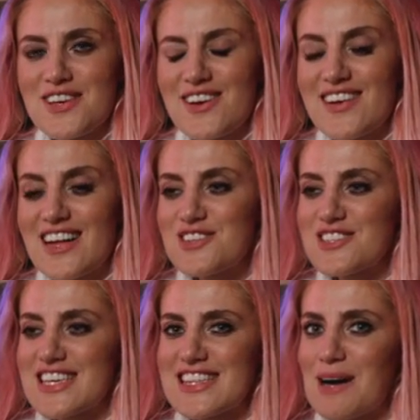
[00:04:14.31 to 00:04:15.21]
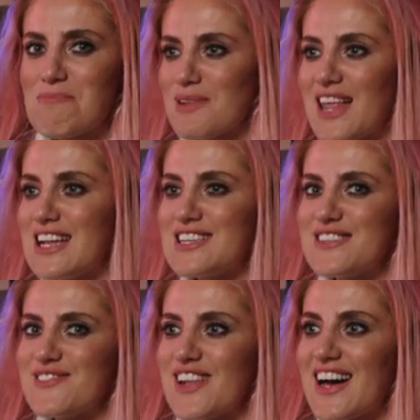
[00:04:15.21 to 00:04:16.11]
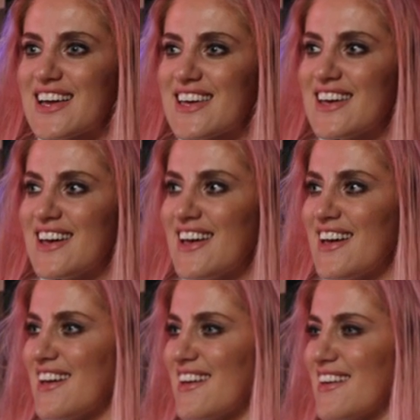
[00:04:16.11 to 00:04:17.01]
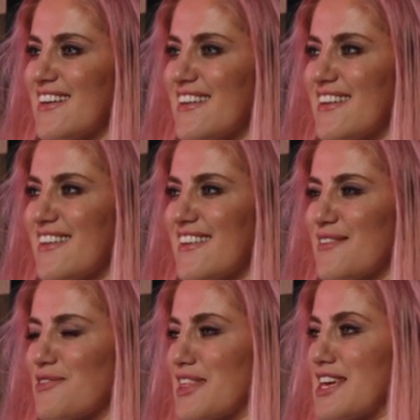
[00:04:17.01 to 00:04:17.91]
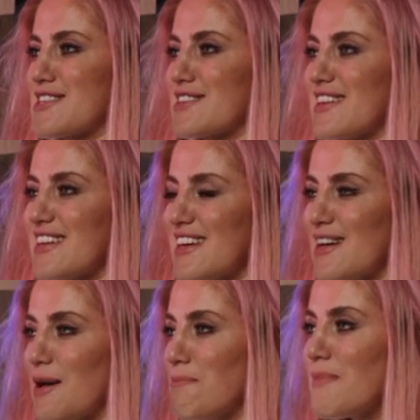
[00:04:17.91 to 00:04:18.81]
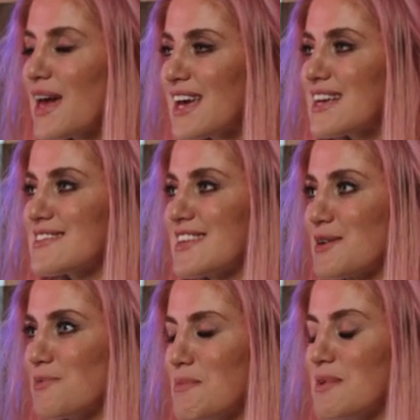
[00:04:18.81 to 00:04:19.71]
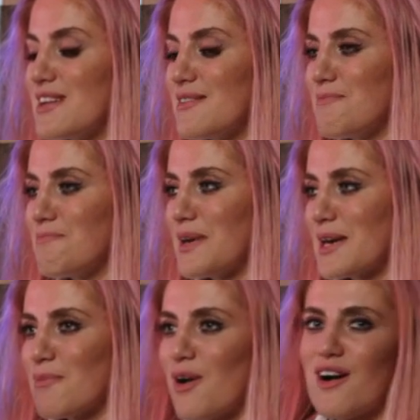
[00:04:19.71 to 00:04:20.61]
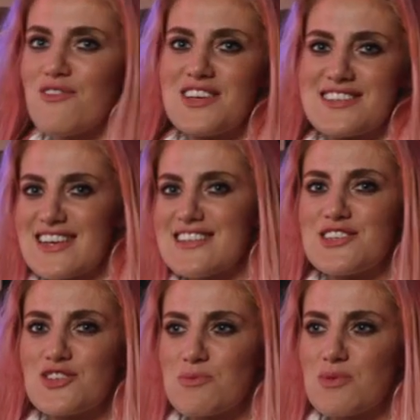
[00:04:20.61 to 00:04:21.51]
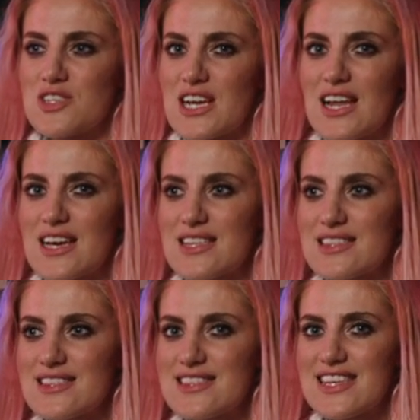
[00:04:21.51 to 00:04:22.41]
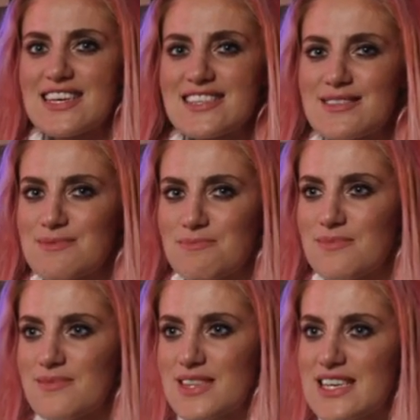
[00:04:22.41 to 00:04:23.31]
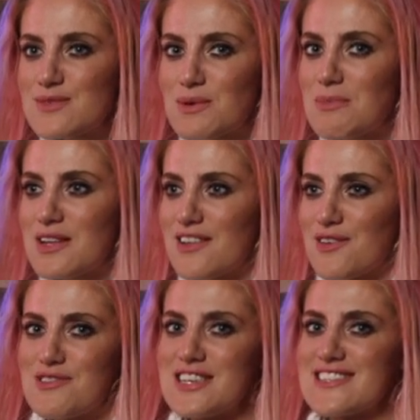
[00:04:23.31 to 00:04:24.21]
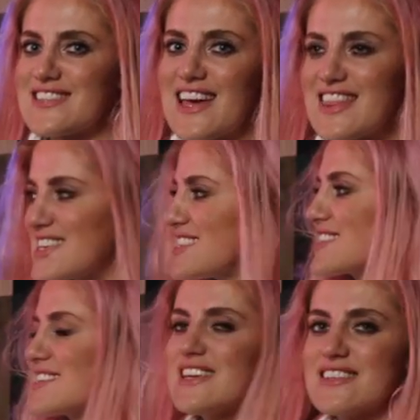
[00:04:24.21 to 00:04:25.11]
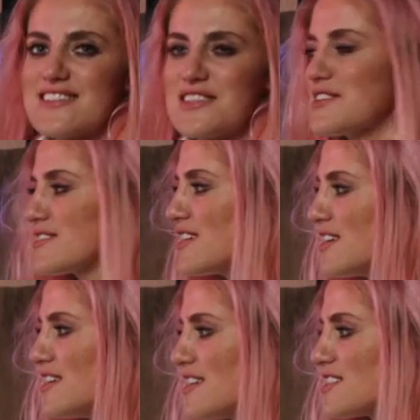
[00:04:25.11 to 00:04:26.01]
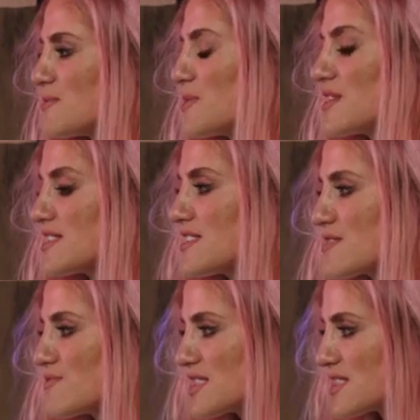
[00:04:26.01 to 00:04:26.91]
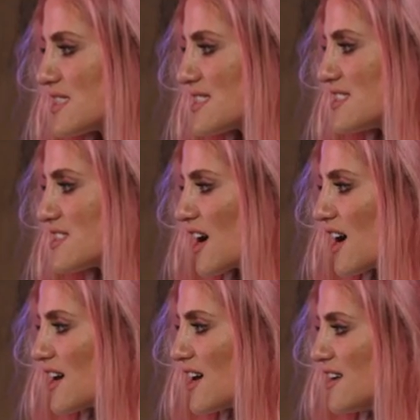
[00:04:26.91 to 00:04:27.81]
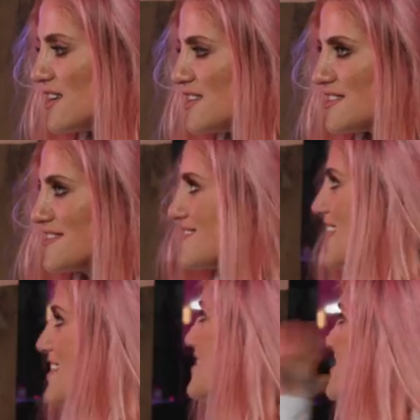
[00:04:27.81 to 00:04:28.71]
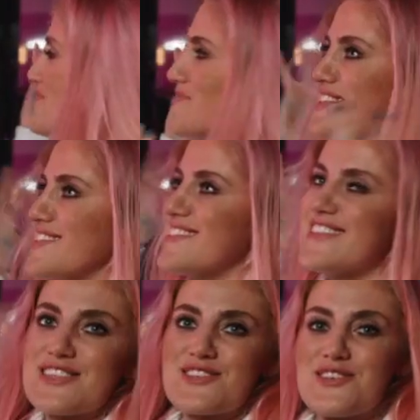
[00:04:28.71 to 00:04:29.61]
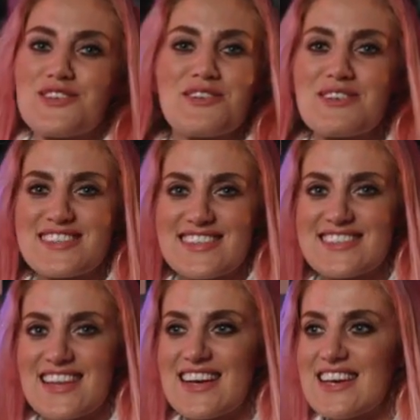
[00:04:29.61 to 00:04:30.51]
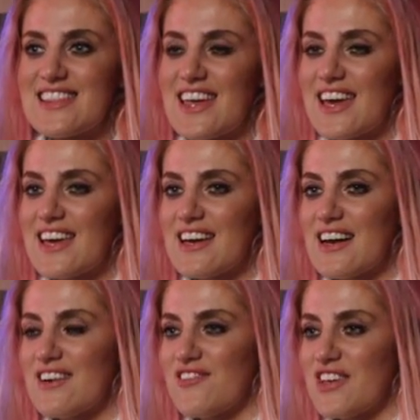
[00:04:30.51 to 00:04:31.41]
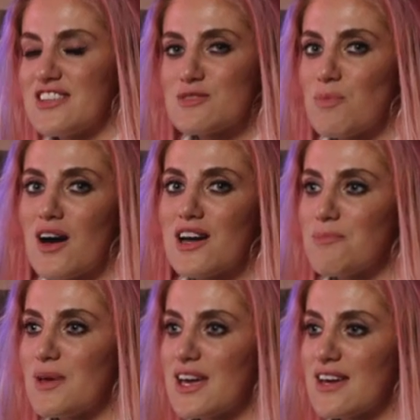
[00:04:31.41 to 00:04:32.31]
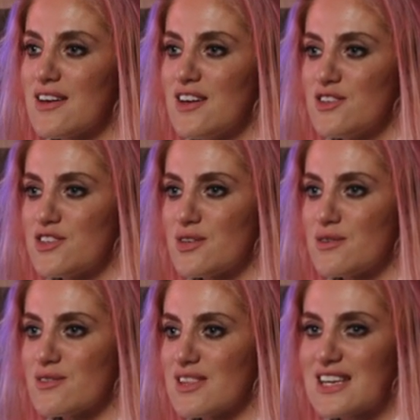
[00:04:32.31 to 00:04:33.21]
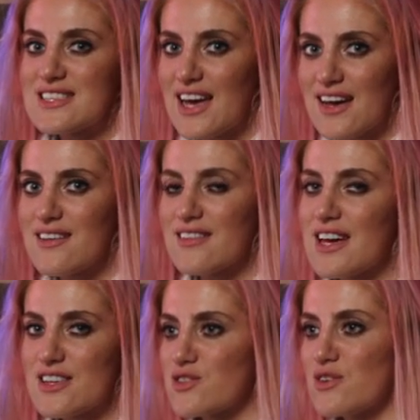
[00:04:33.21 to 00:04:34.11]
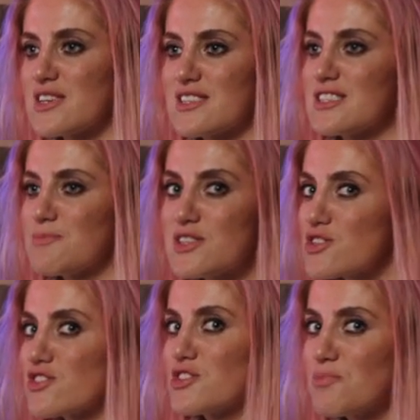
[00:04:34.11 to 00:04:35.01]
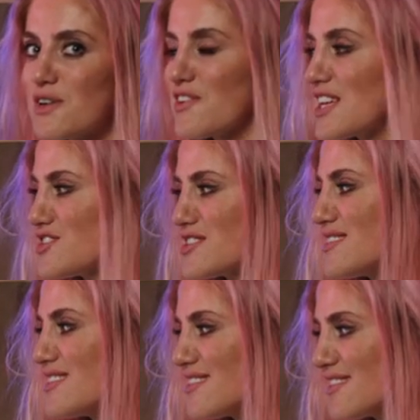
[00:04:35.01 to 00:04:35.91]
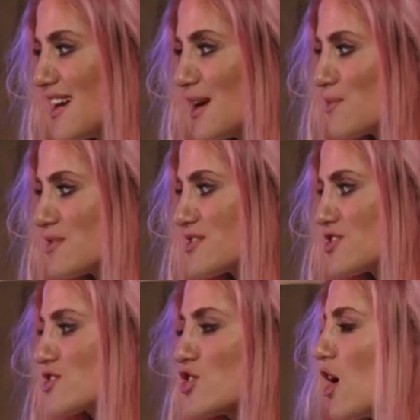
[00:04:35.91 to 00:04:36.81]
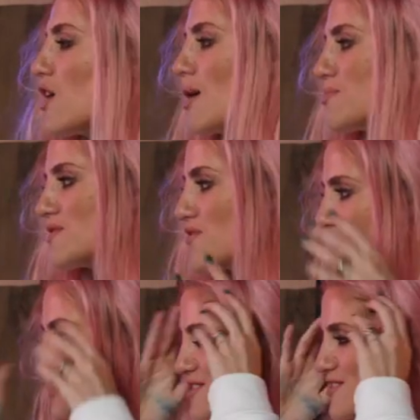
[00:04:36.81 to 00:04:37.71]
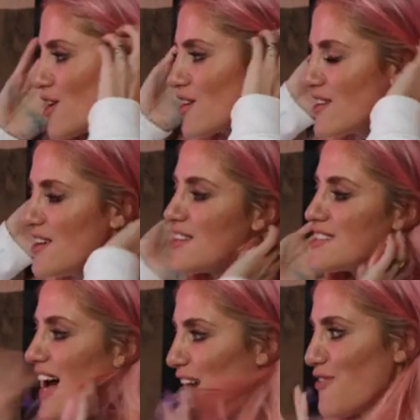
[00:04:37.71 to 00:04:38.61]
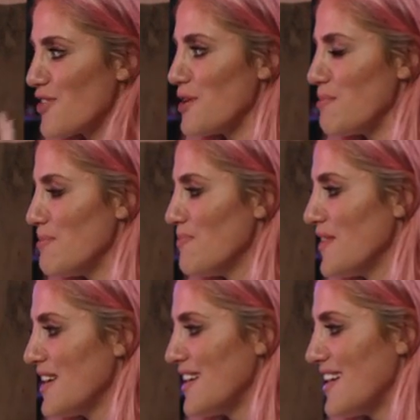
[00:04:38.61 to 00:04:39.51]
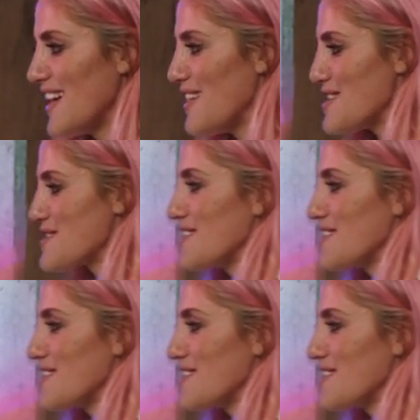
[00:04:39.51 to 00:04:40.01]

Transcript: And I just think that blend of like these amazing women being part of this like digital project, like these women are the reason like this exists. And it's, to be honest, it's the reason this entire, like this studio exists. Like they have inspired me to like tell their stories, and it's been such a privilege, and it was just not an option for me to just not to have them in this.